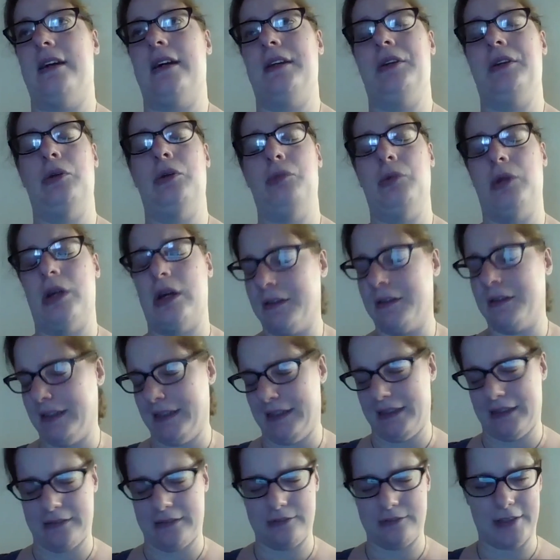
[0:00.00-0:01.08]
I know
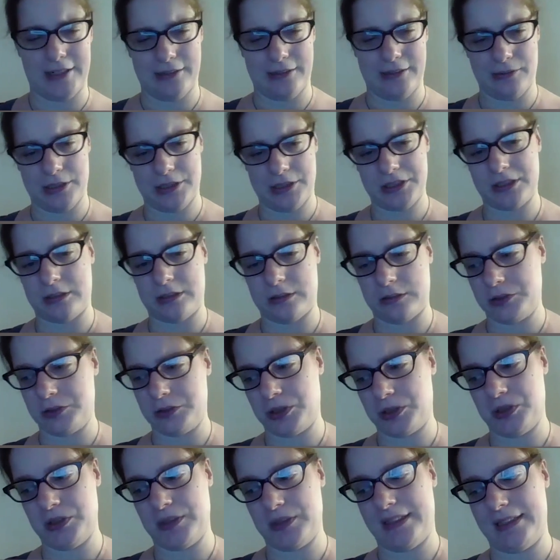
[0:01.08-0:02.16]
nothing of Irish
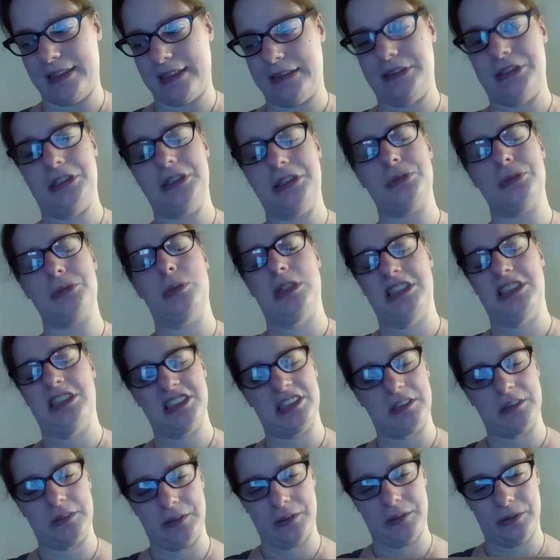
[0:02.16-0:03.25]
culture. Like I just want
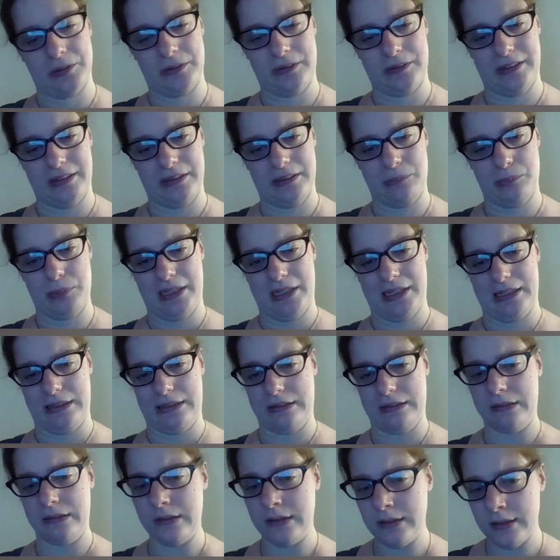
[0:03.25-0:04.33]
to learn and
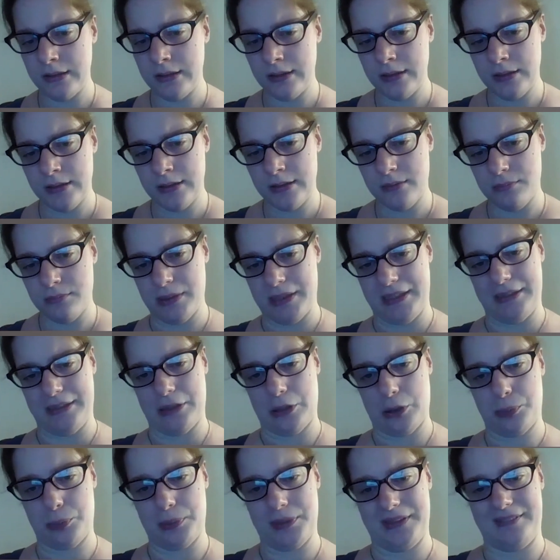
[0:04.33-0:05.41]
being, being
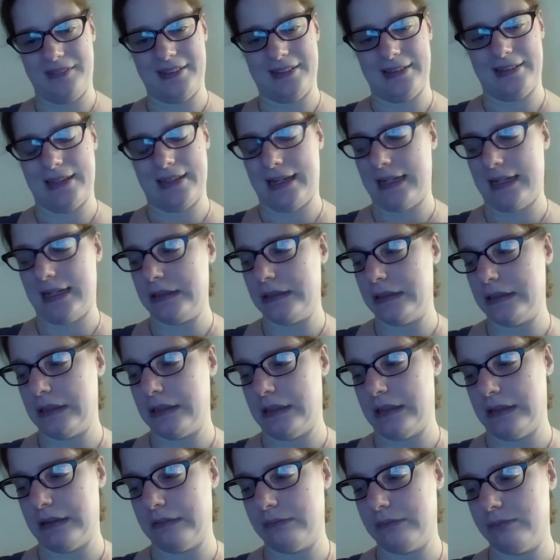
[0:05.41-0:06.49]
open to that.
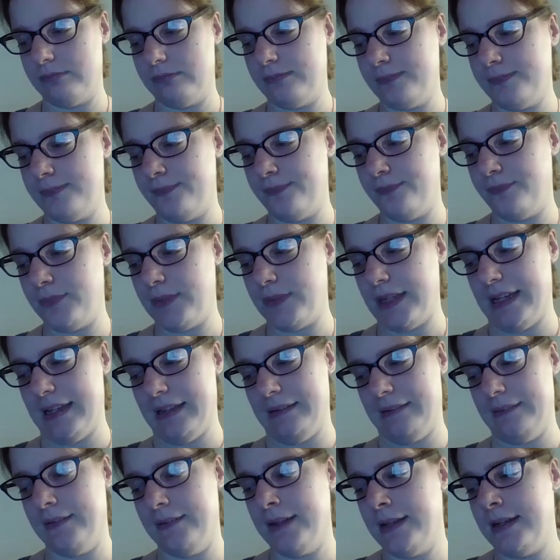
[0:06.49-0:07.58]
Um,
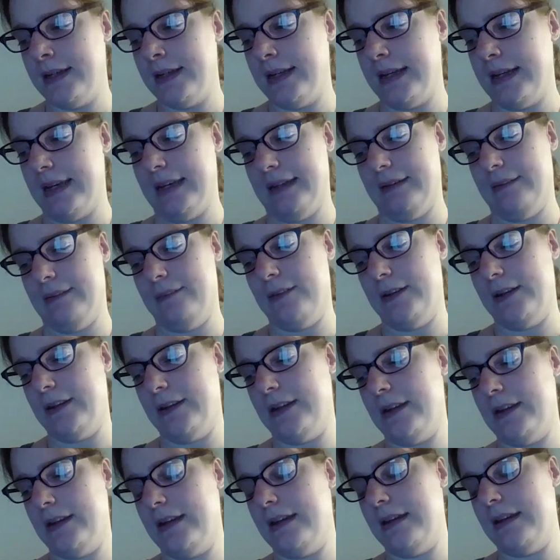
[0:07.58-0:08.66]
and, and
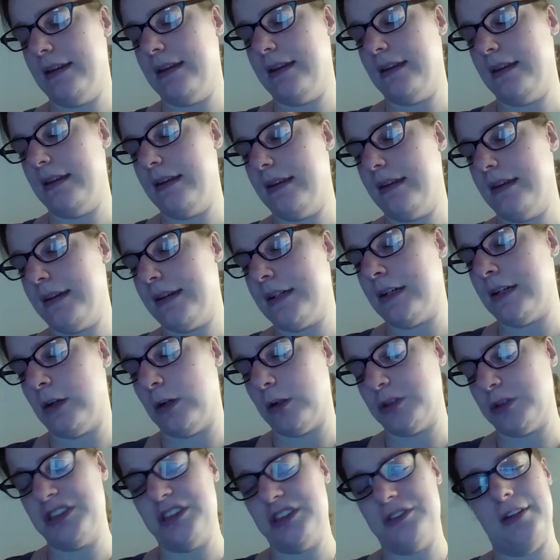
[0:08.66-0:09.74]
uh,
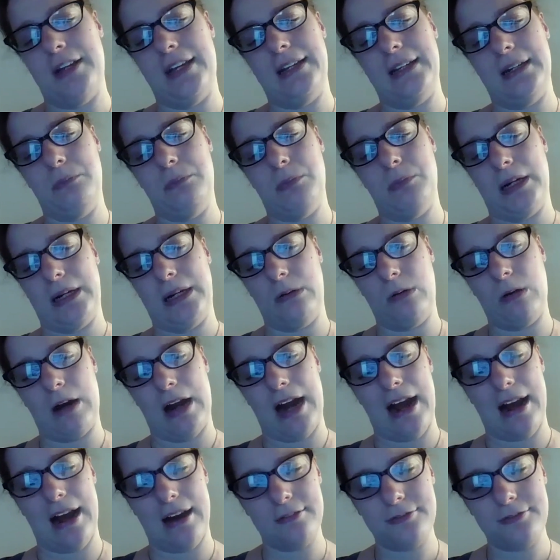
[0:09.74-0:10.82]
cultivating my
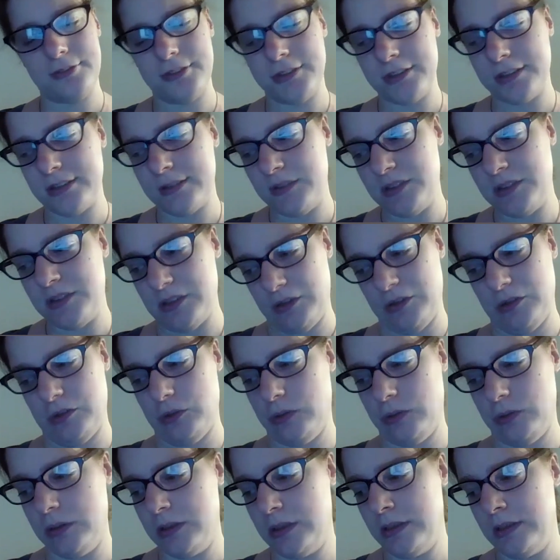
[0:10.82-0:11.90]
craft
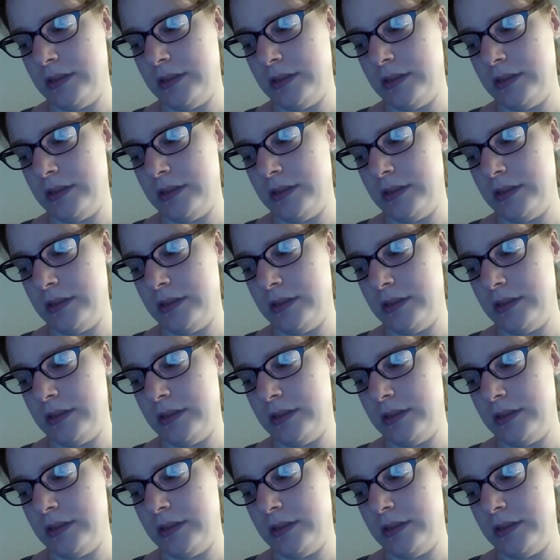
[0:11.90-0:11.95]
too.